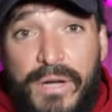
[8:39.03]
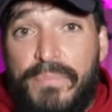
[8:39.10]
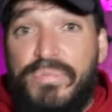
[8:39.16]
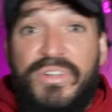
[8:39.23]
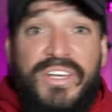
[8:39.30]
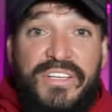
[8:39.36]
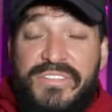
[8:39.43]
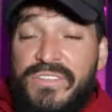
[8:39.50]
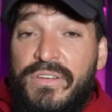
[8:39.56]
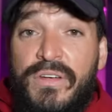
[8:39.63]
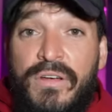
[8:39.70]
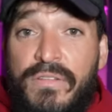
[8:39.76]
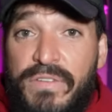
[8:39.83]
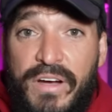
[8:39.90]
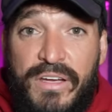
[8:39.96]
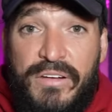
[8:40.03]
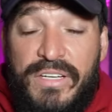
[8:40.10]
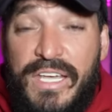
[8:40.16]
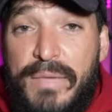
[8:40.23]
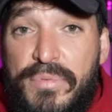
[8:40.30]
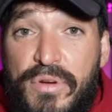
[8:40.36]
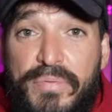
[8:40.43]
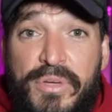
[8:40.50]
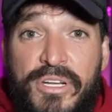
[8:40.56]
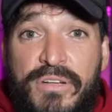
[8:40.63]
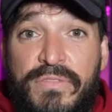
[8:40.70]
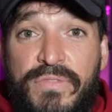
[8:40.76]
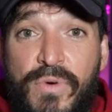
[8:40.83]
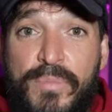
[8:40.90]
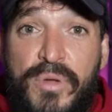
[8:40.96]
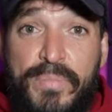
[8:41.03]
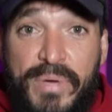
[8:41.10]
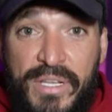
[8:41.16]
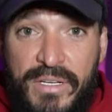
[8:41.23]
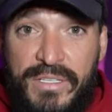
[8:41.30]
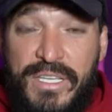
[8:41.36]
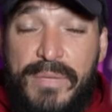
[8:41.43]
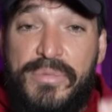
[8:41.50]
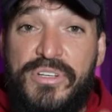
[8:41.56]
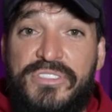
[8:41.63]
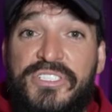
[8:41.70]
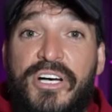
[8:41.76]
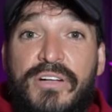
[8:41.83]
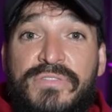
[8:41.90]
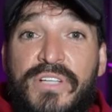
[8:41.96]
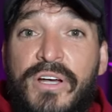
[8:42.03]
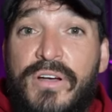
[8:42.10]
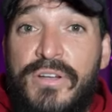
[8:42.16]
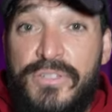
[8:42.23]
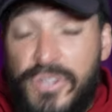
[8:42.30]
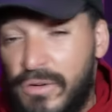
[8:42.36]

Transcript: Please, fucking keep your opinion, form your opinion, keep it yourself.